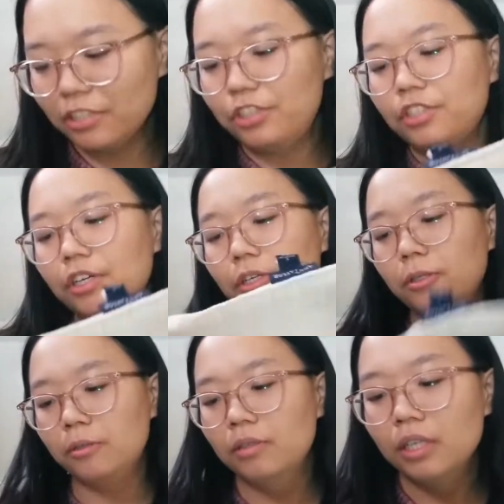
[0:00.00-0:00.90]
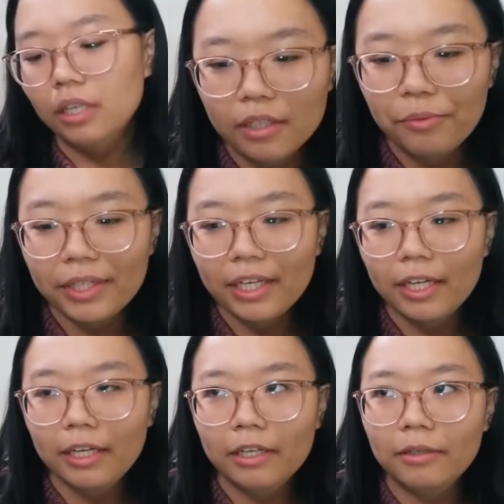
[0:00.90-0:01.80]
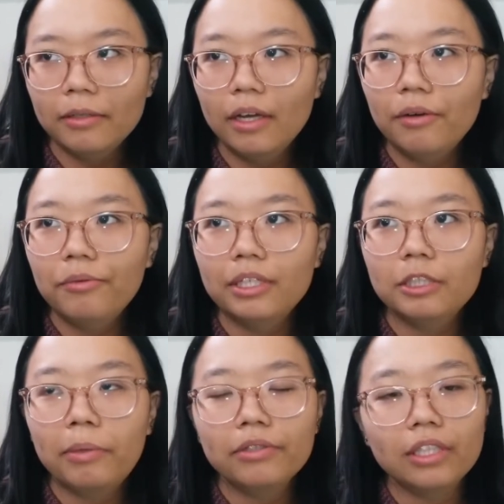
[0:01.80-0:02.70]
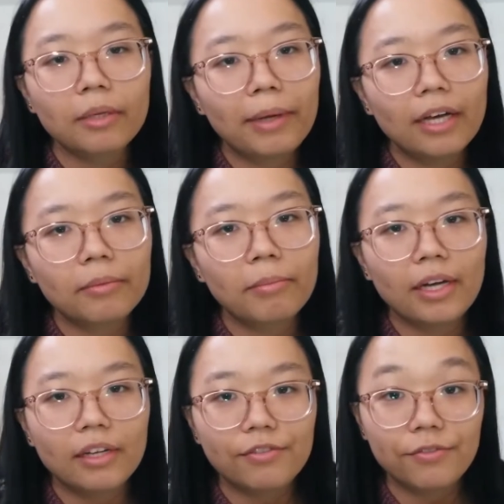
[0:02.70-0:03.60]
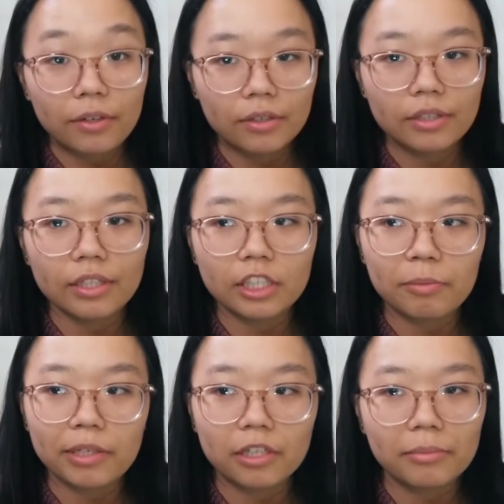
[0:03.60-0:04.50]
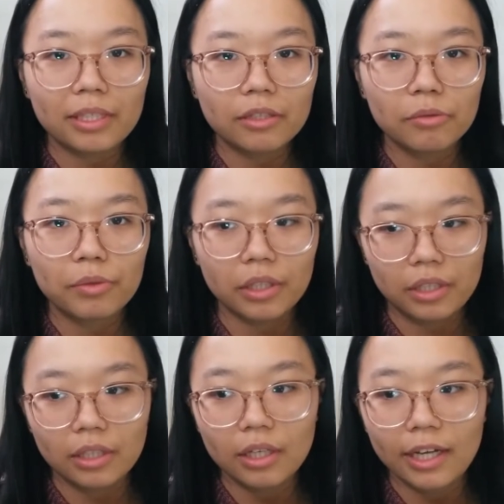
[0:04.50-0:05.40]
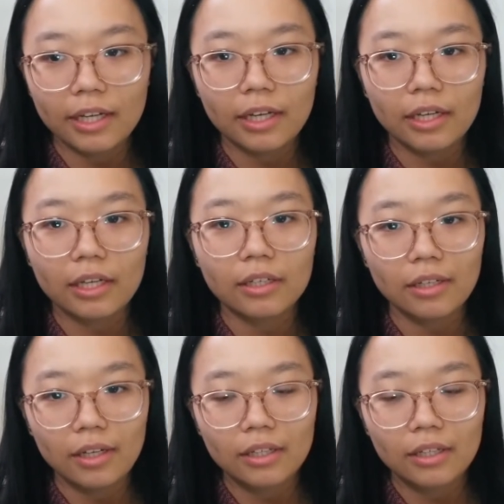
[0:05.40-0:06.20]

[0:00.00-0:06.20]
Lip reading: So when I was posting about my first experiment with a